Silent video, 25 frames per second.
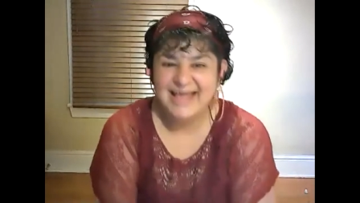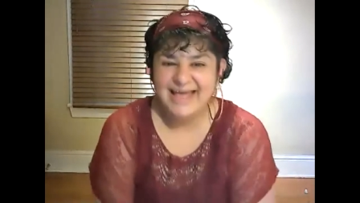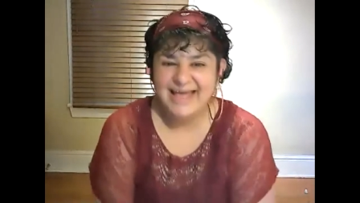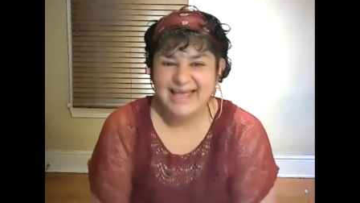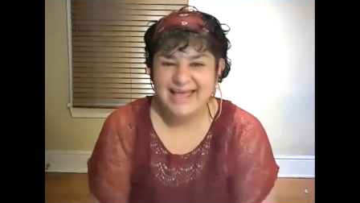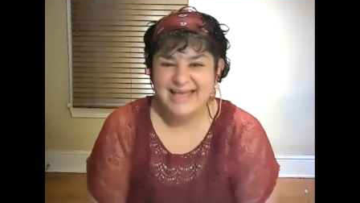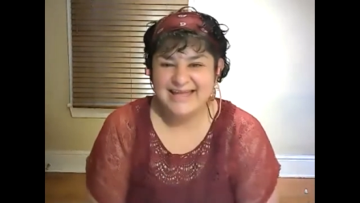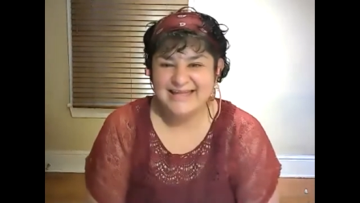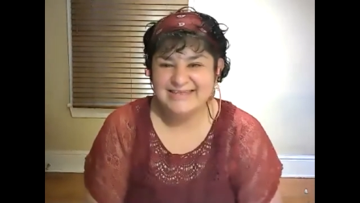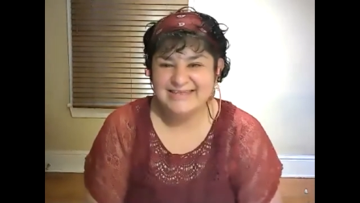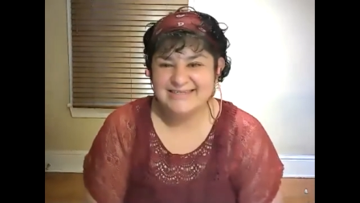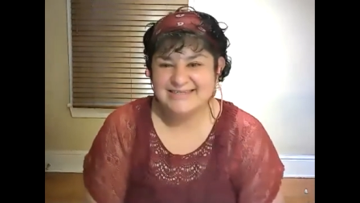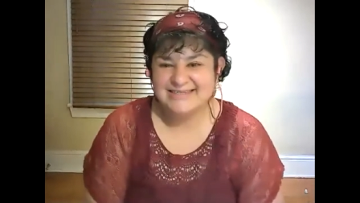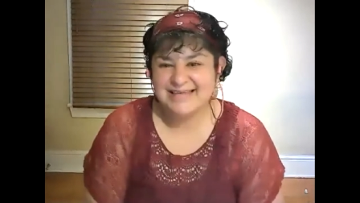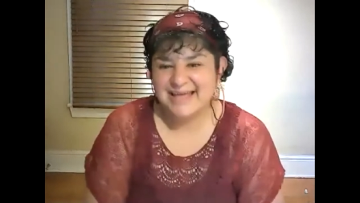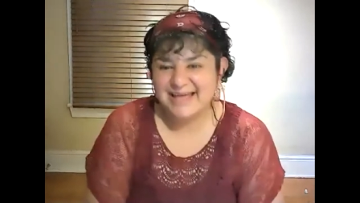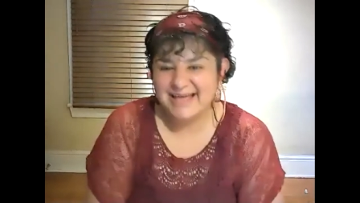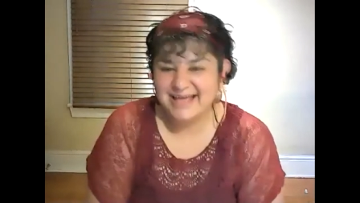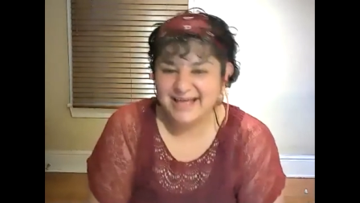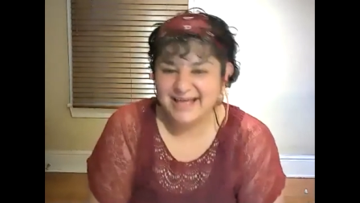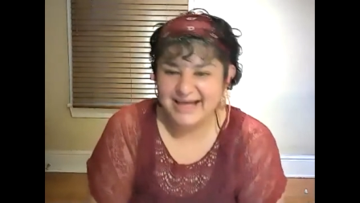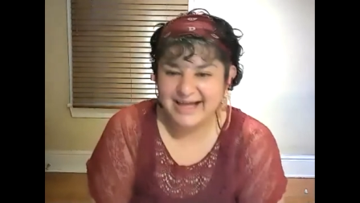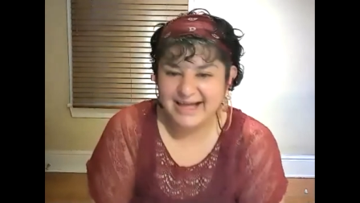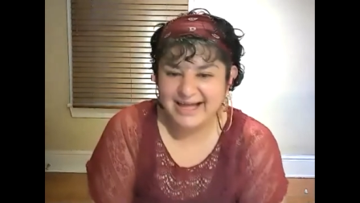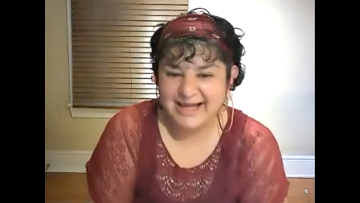It's
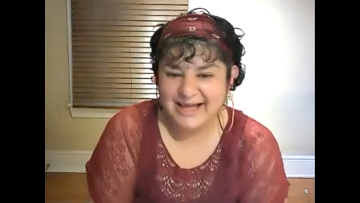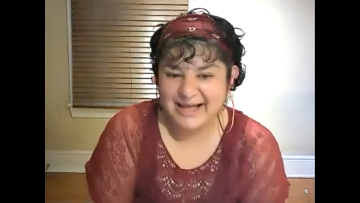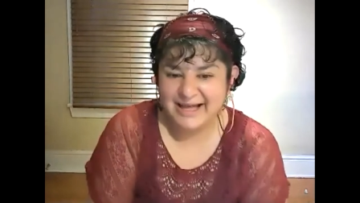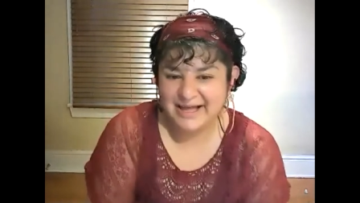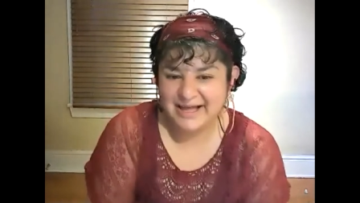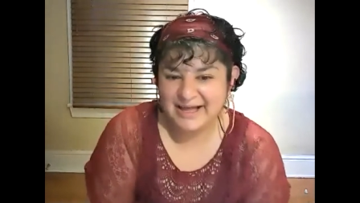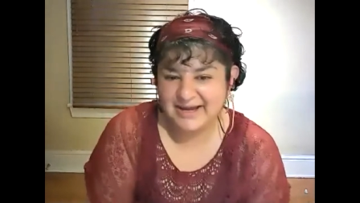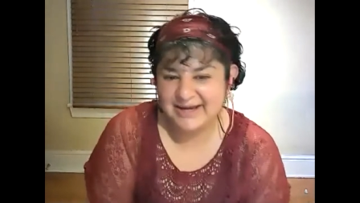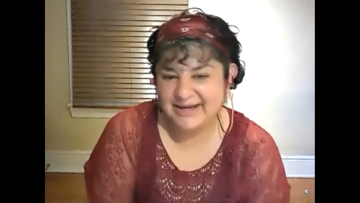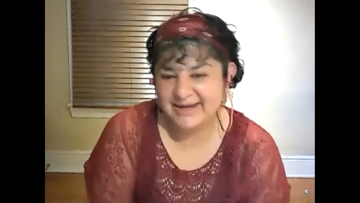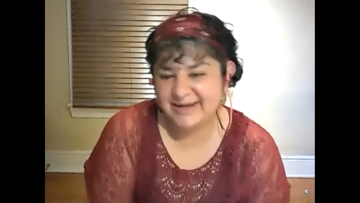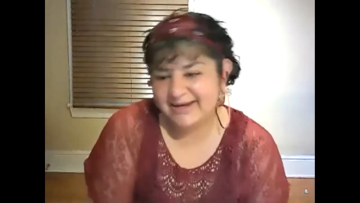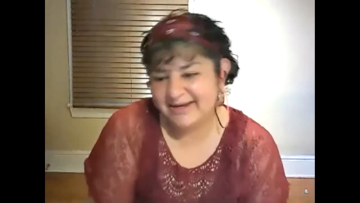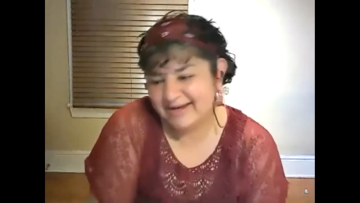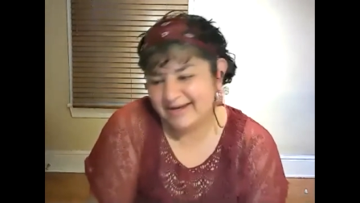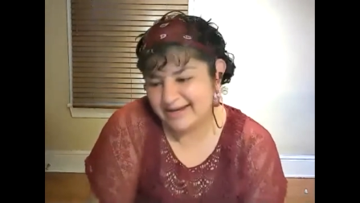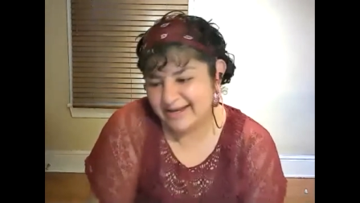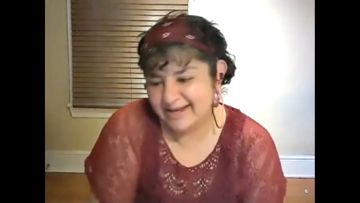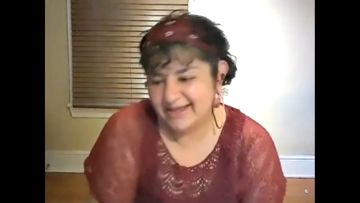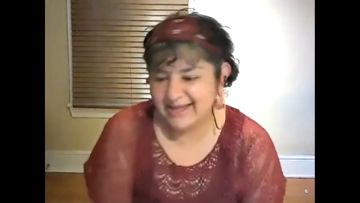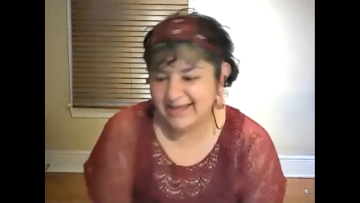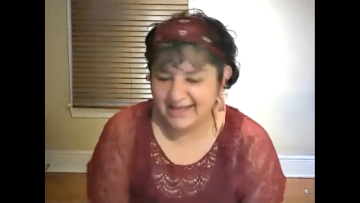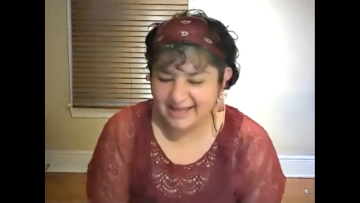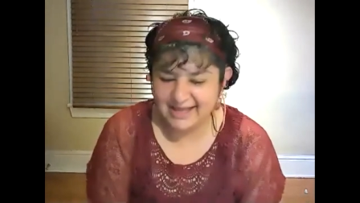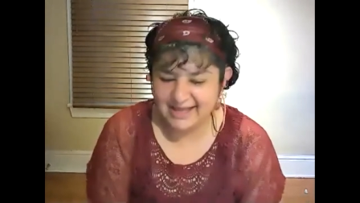an
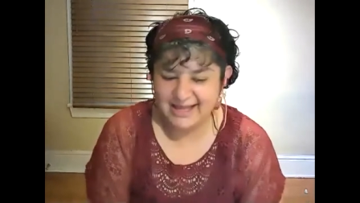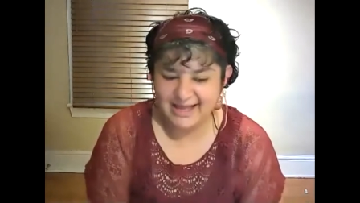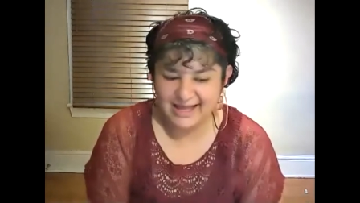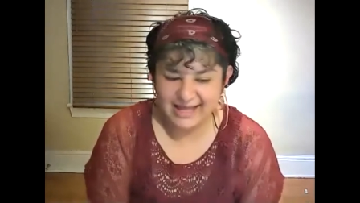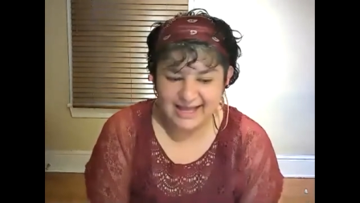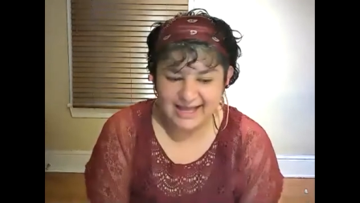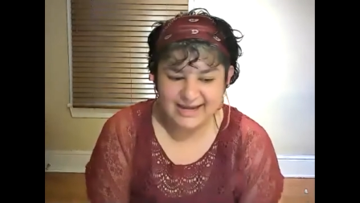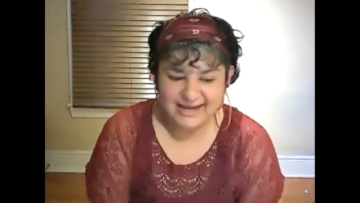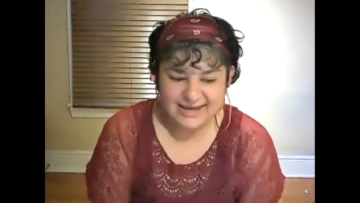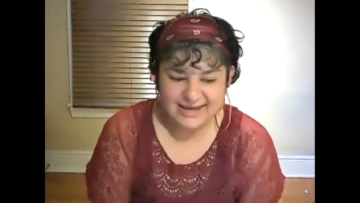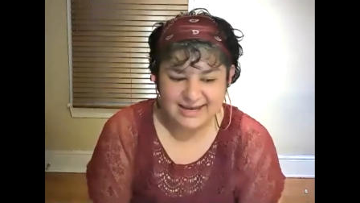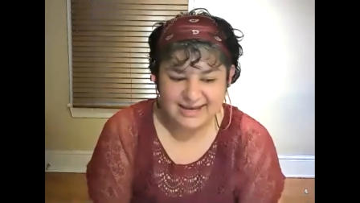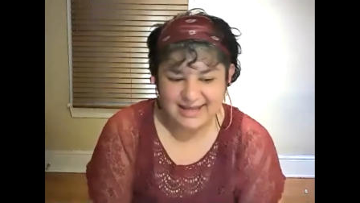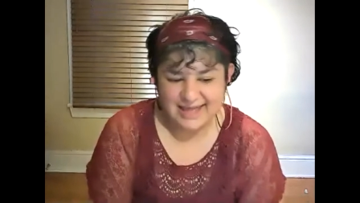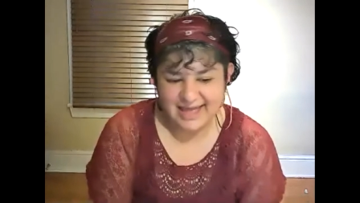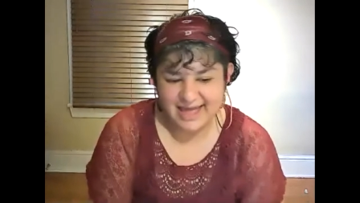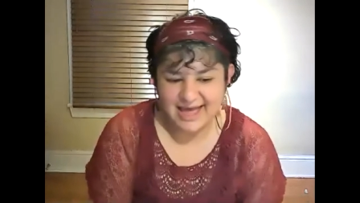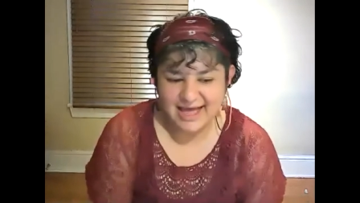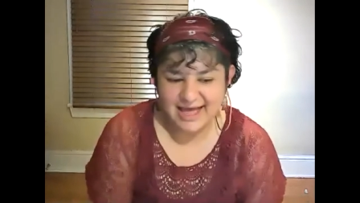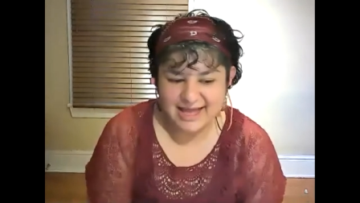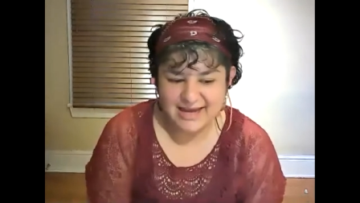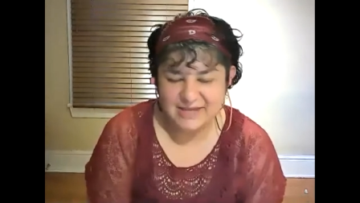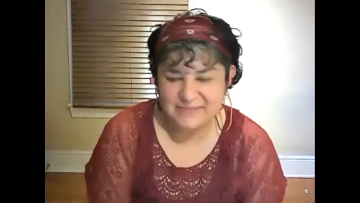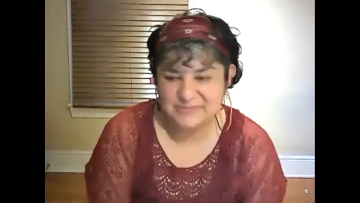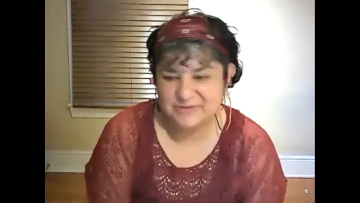
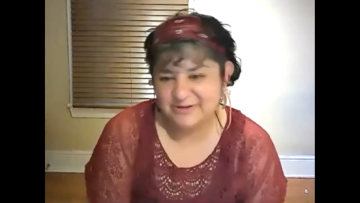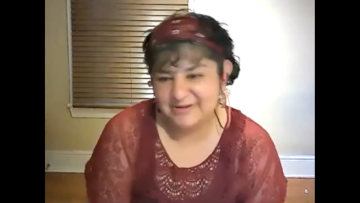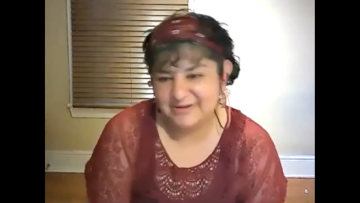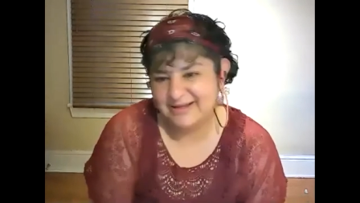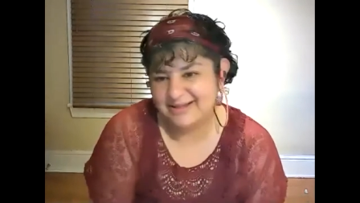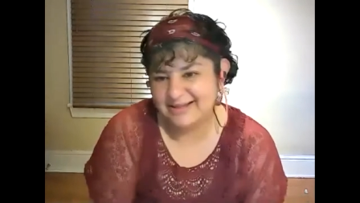animal,